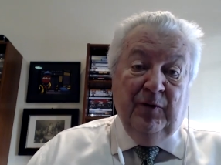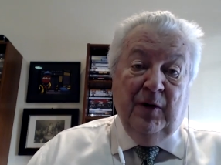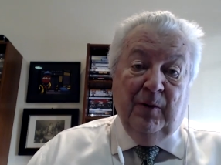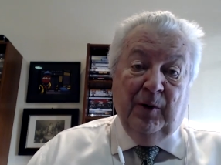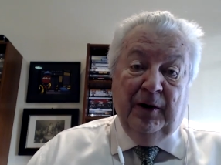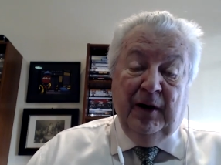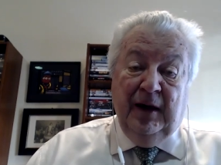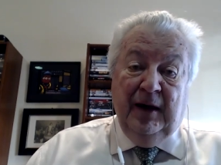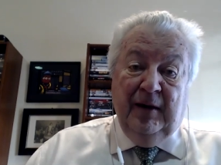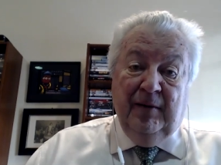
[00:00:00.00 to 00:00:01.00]
forward,
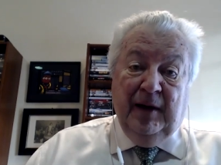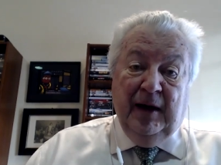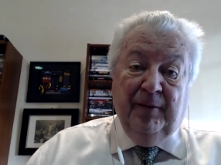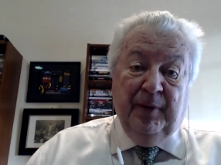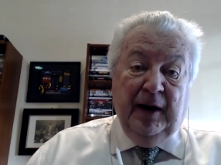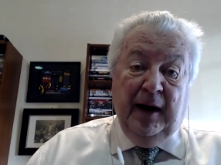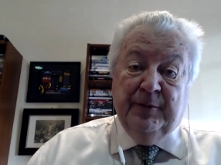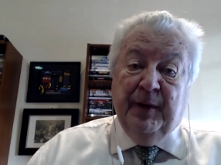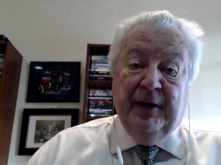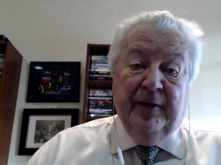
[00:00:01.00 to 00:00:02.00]
perhaps
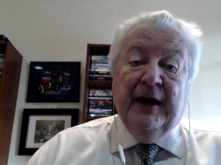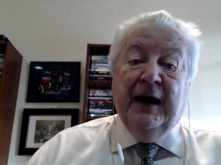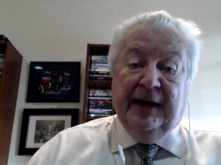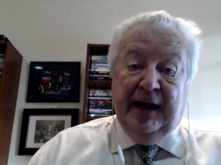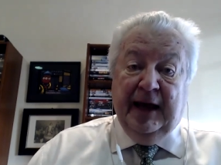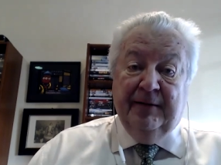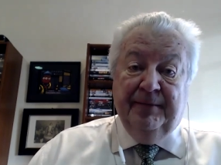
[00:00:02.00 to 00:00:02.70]
better than I can.